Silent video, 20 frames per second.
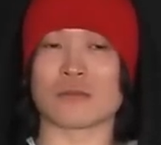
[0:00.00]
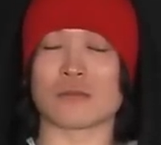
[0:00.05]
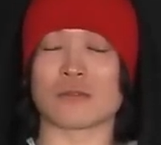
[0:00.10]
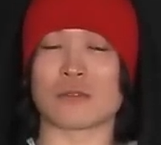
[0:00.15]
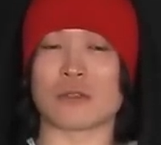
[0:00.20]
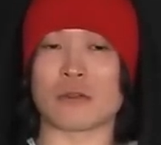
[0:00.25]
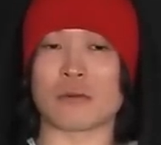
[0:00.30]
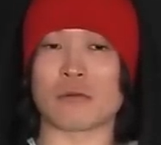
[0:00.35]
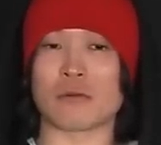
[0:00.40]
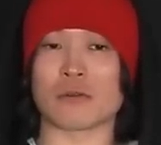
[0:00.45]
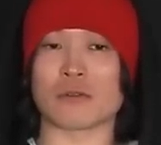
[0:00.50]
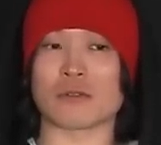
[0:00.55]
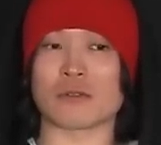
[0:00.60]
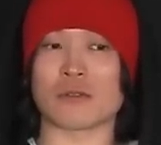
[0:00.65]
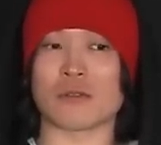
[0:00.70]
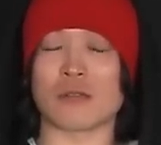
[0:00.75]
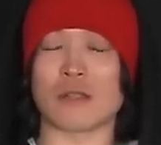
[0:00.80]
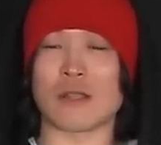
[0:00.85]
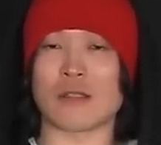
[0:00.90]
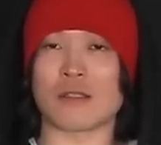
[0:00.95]
there
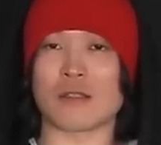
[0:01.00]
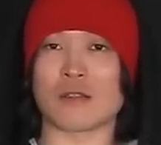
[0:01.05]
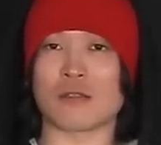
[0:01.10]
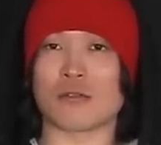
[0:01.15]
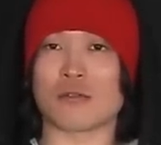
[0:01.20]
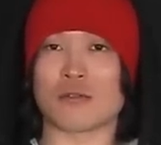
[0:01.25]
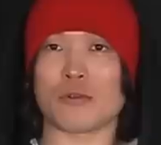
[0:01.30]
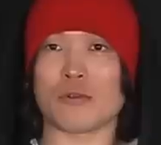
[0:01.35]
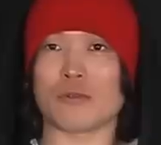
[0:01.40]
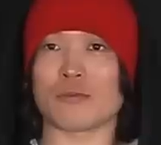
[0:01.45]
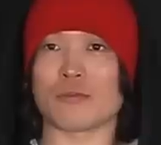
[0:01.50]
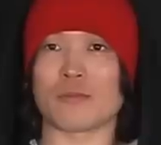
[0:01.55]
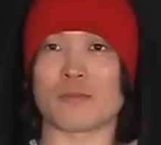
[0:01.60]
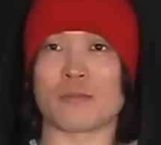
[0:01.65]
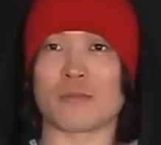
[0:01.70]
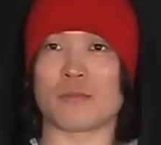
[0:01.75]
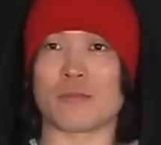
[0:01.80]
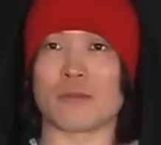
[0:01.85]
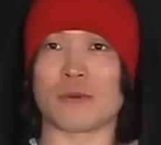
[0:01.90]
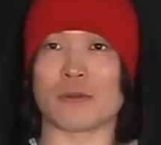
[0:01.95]
was nothing to do
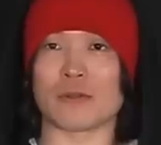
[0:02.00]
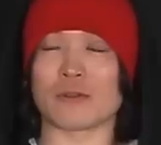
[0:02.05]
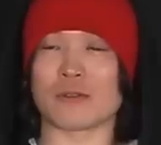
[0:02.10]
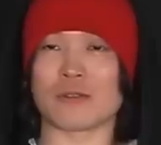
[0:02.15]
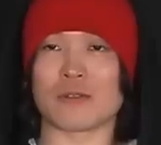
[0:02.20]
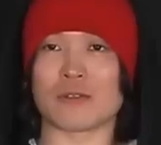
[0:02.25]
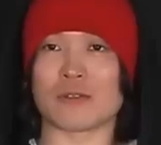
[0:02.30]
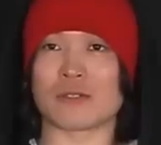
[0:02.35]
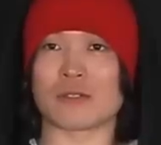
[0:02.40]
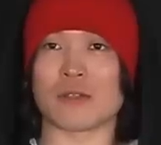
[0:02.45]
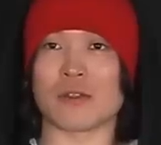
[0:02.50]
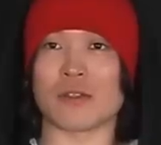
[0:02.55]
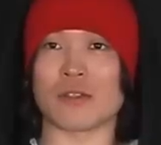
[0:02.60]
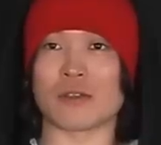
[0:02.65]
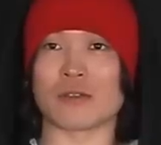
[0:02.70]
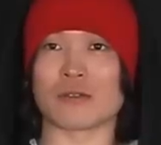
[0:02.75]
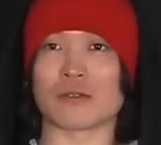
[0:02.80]
but studying.